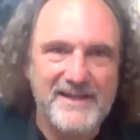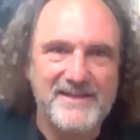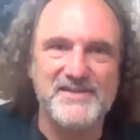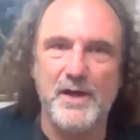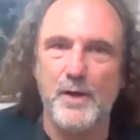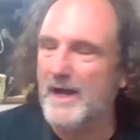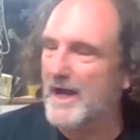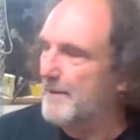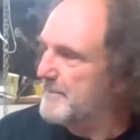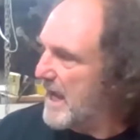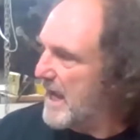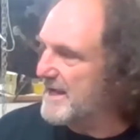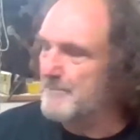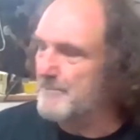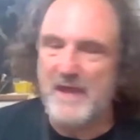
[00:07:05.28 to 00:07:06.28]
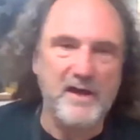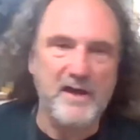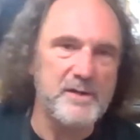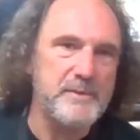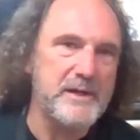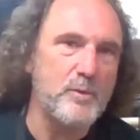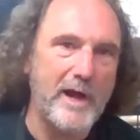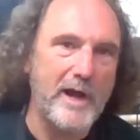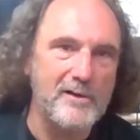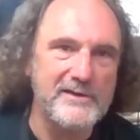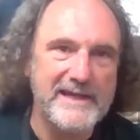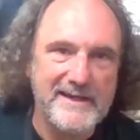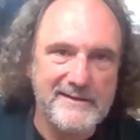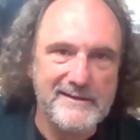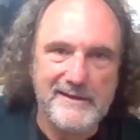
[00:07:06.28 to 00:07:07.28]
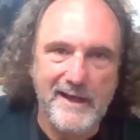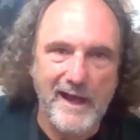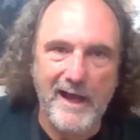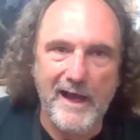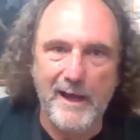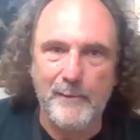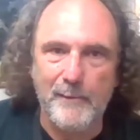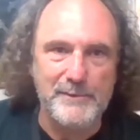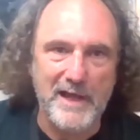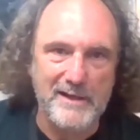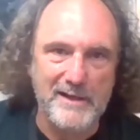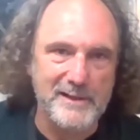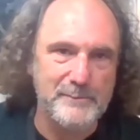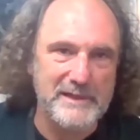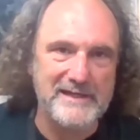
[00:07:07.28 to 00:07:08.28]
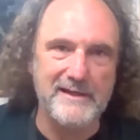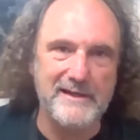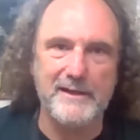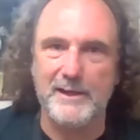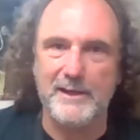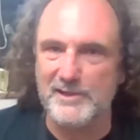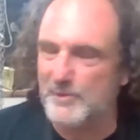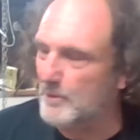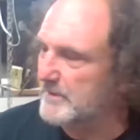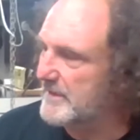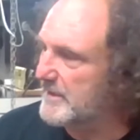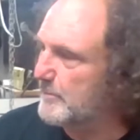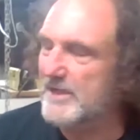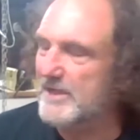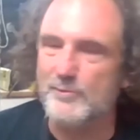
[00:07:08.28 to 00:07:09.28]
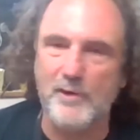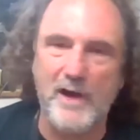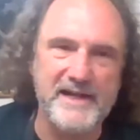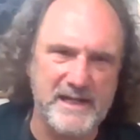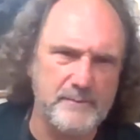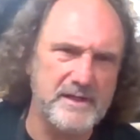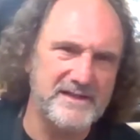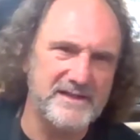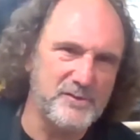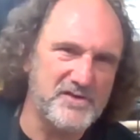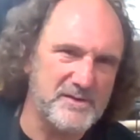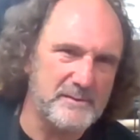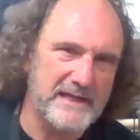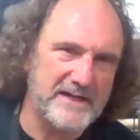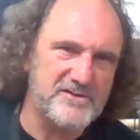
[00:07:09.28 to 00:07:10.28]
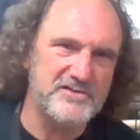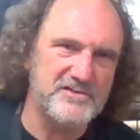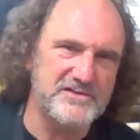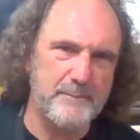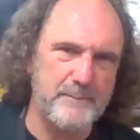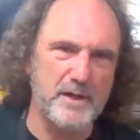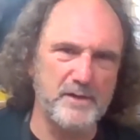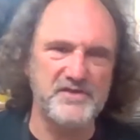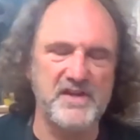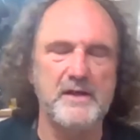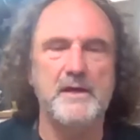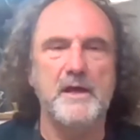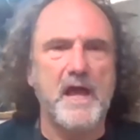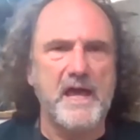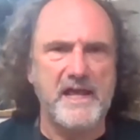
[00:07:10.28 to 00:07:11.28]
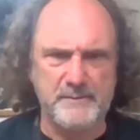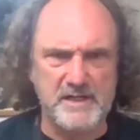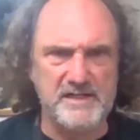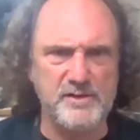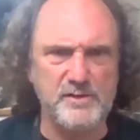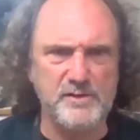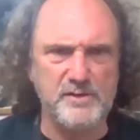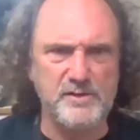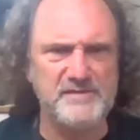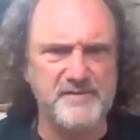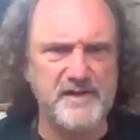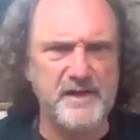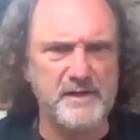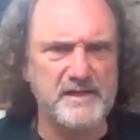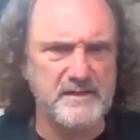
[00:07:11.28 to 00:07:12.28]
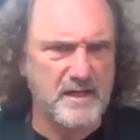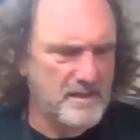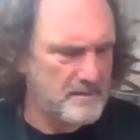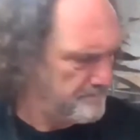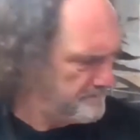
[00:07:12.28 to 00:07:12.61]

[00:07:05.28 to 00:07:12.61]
So I am not going to be welding. I'm going to do a little bit of grinding. I'm going to do some lecture demos, and I'm going to use some very,